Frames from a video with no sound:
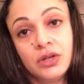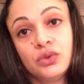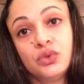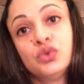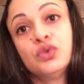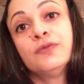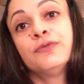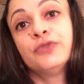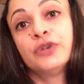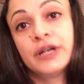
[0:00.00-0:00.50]

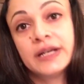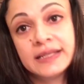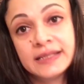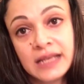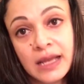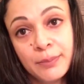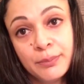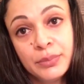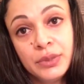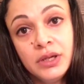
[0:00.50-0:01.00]
So for
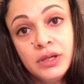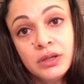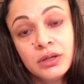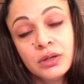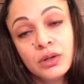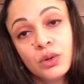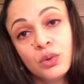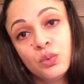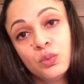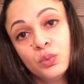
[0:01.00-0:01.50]
example,
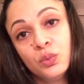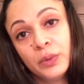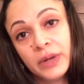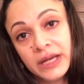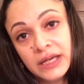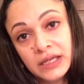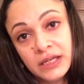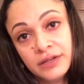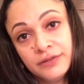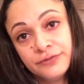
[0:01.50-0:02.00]

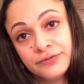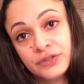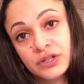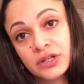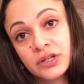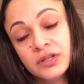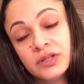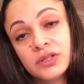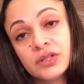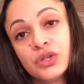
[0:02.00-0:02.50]

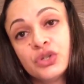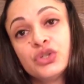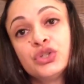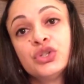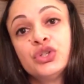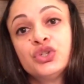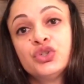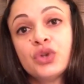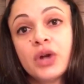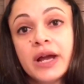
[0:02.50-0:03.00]
weightlifters
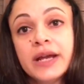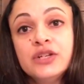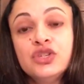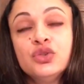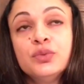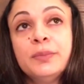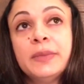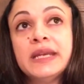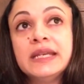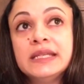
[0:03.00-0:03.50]
should try to
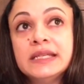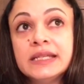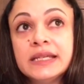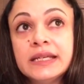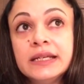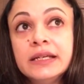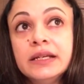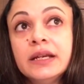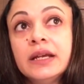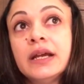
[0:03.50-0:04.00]

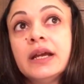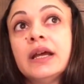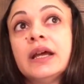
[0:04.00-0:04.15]
maintain